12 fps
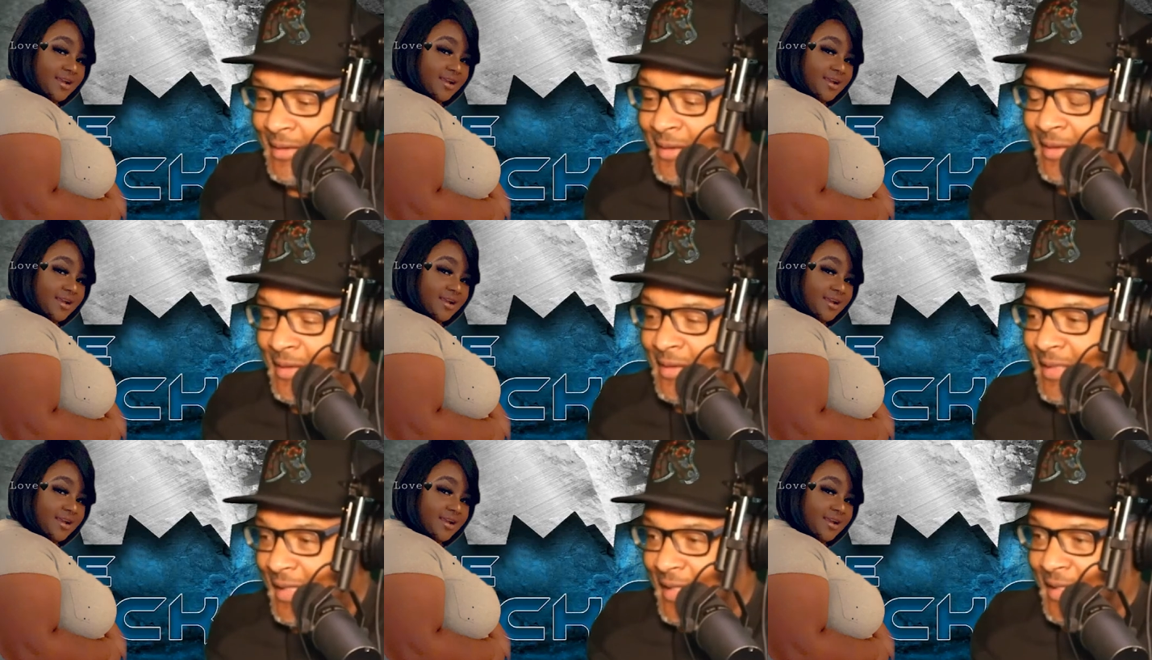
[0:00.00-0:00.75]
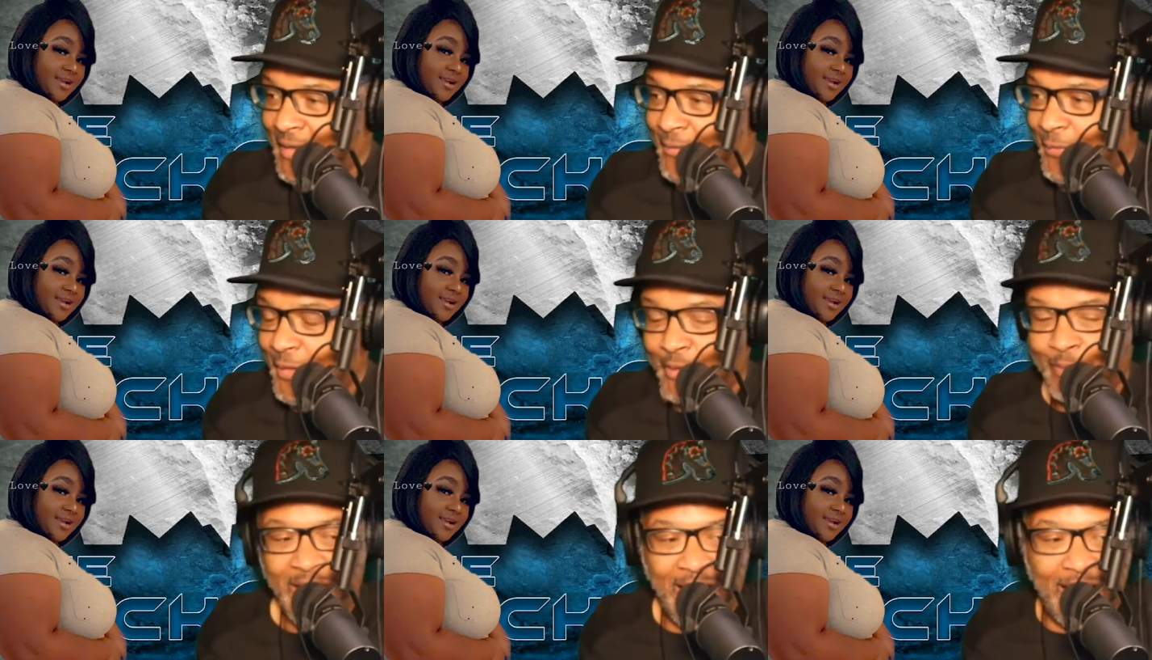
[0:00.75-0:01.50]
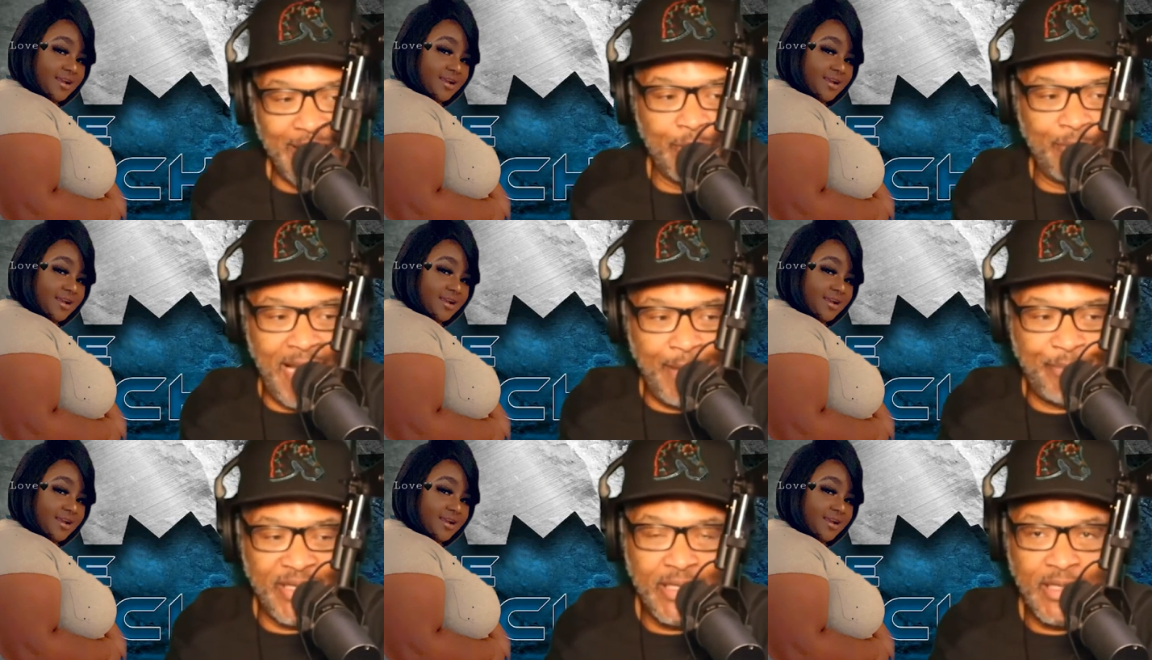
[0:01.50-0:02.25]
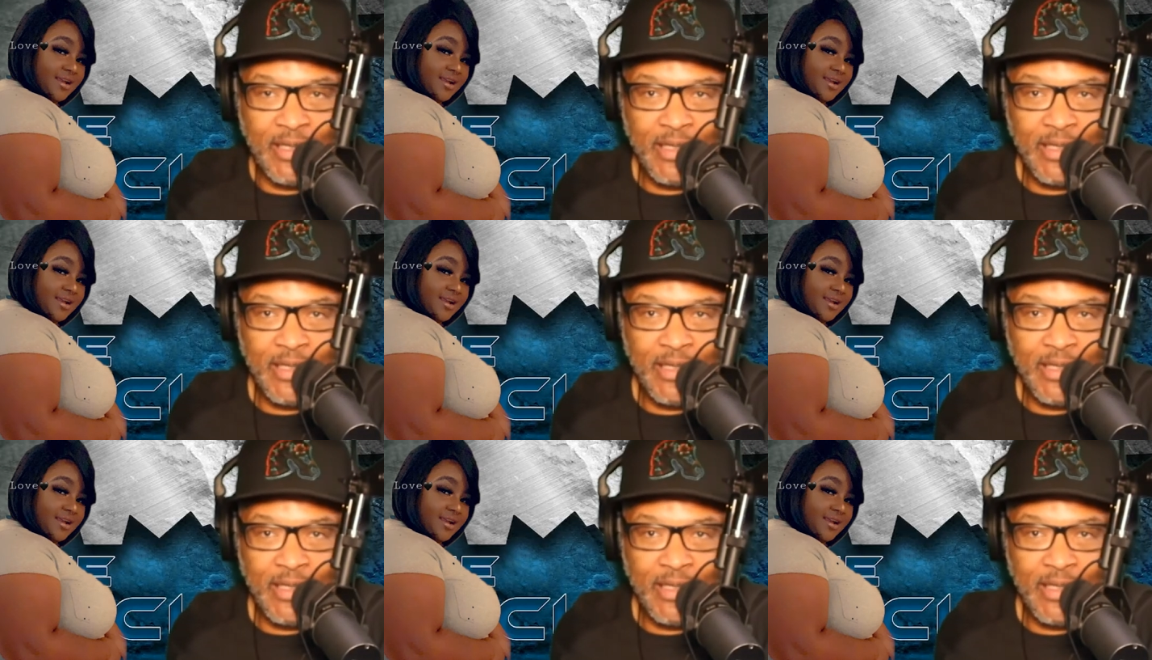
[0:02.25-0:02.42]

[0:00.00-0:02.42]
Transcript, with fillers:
Speaker 1: true. Can and will, but I am happy.